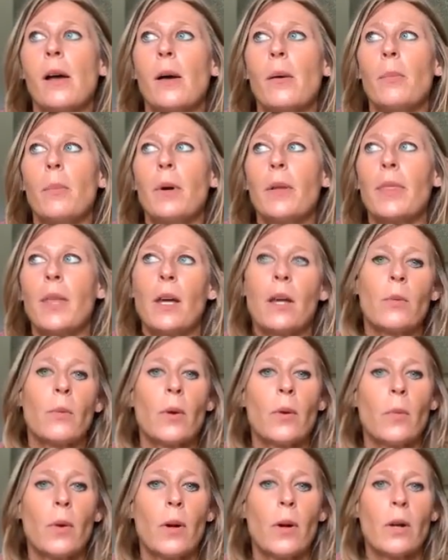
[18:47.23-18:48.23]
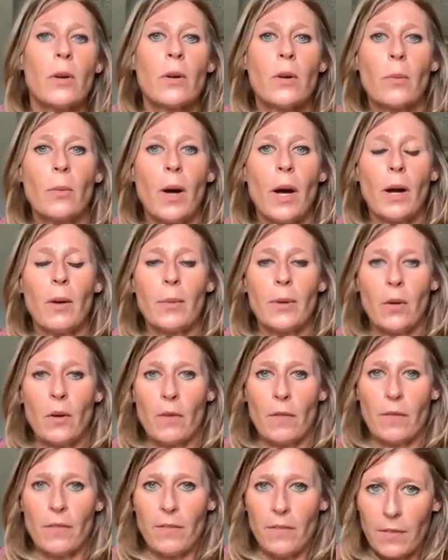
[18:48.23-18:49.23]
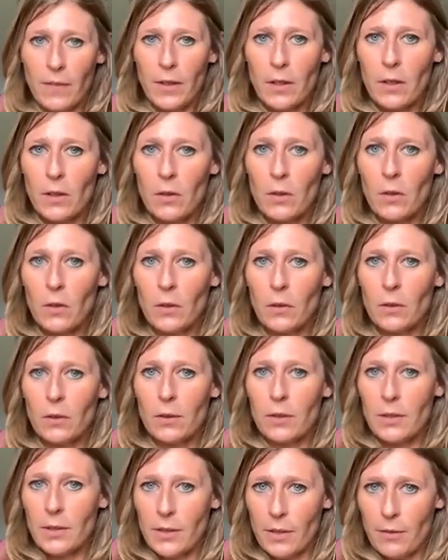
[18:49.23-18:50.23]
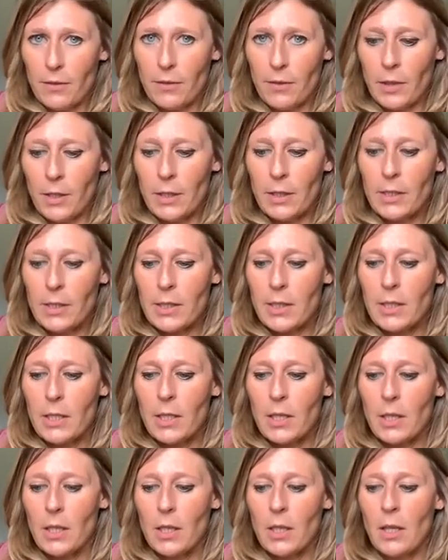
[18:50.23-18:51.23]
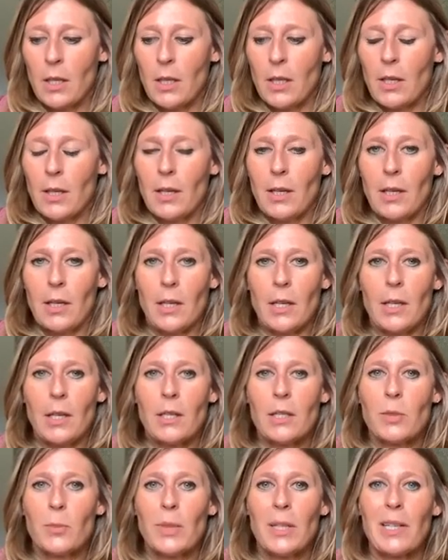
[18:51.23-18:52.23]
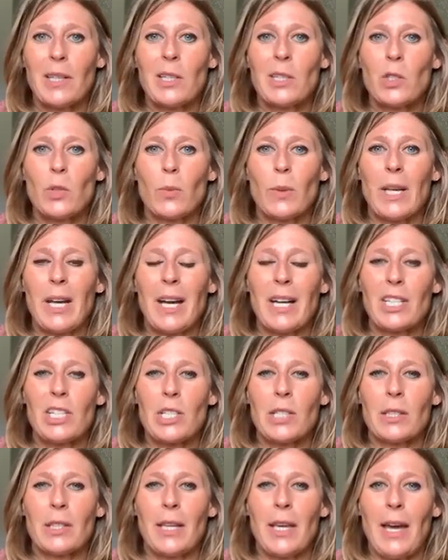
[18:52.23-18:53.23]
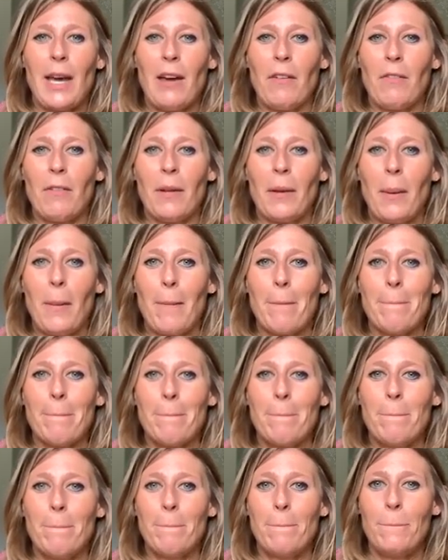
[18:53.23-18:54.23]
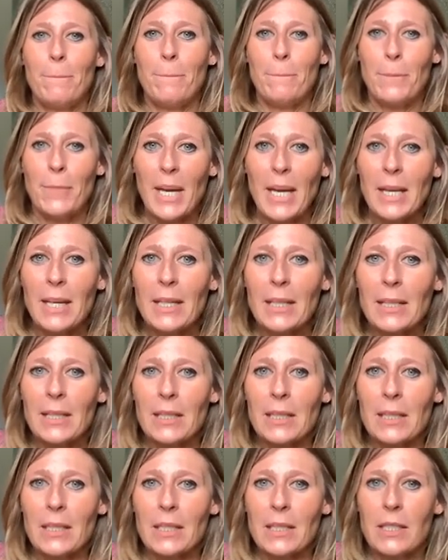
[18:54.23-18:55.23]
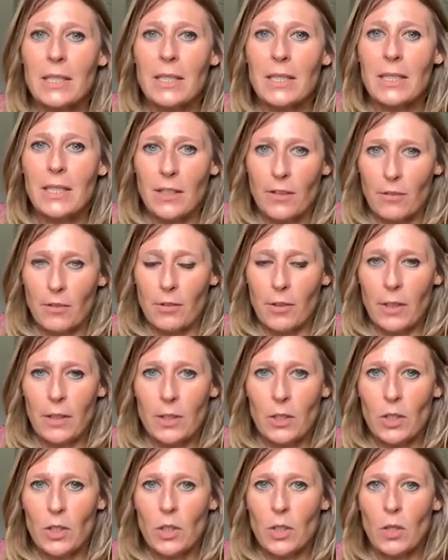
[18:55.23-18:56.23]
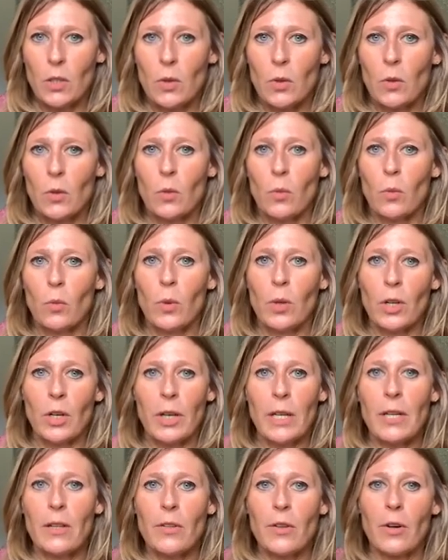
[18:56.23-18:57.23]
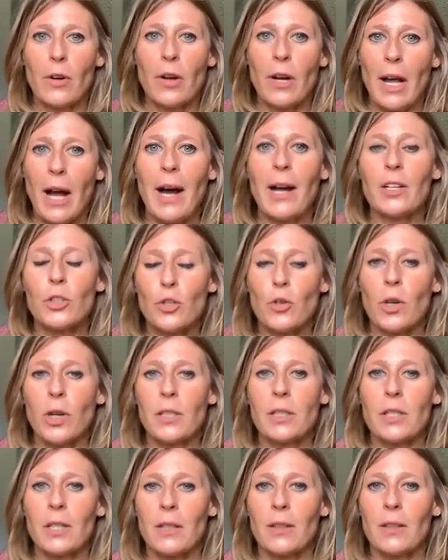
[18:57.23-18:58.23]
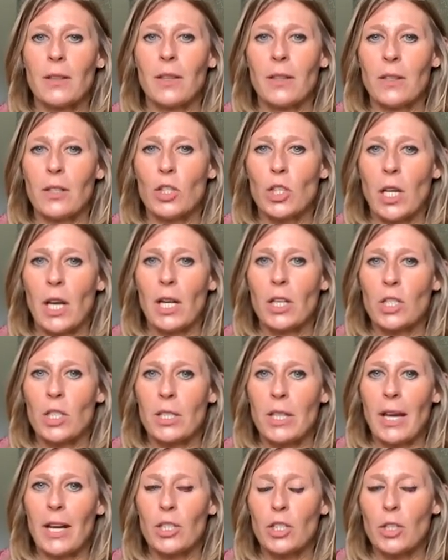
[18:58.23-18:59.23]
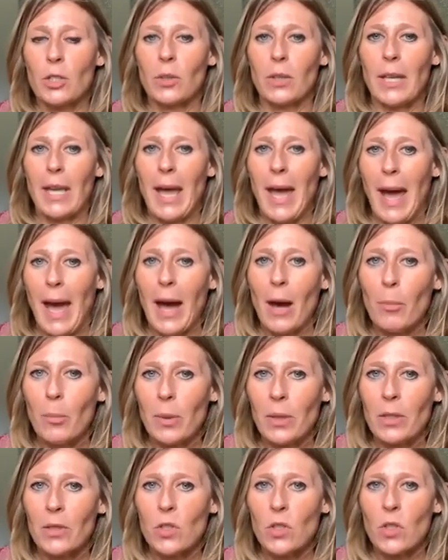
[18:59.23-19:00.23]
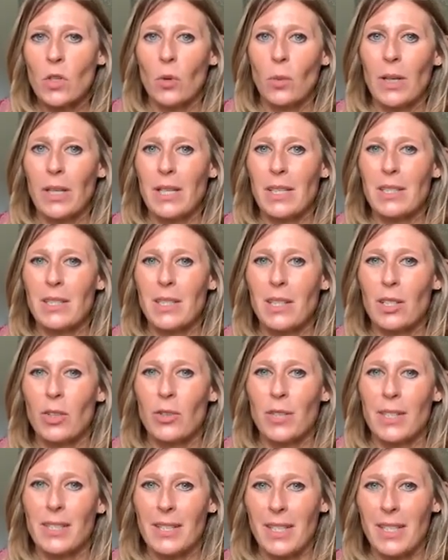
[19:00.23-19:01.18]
but then we wonder why we don't feel different, is because we actually haven't been different. We're either not trusting that the changes actually happen, so we continue to